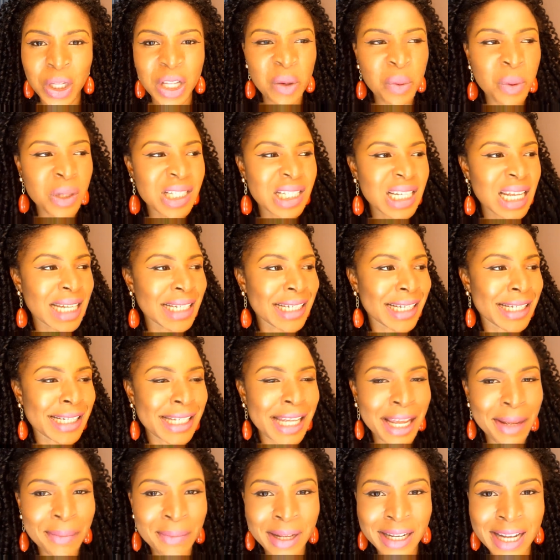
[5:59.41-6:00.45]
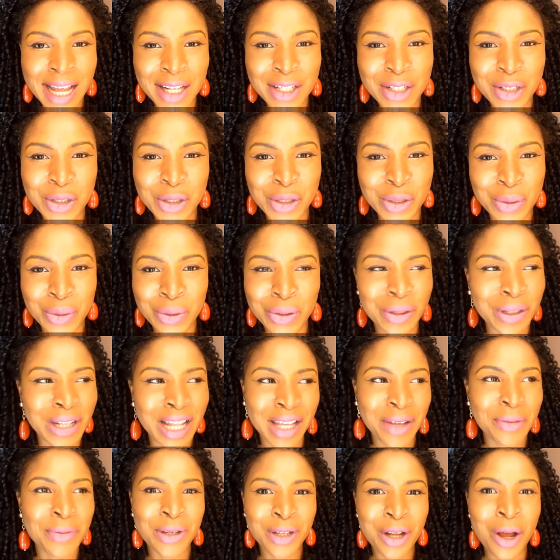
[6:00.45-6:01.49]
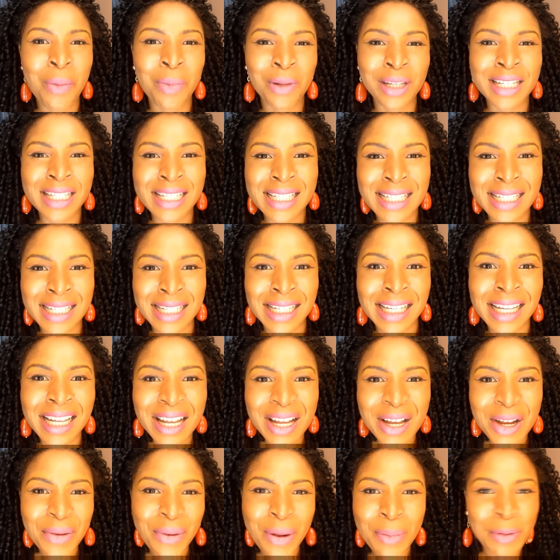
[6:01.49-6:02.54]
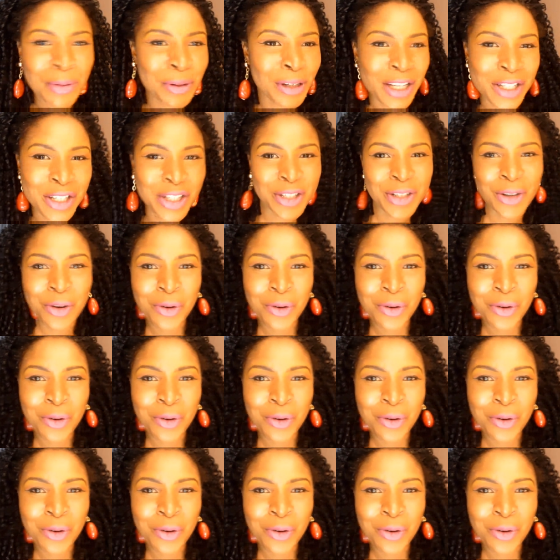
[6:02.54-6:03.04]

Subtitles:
It wasn't entertainment as usual, like we normally see, where people are just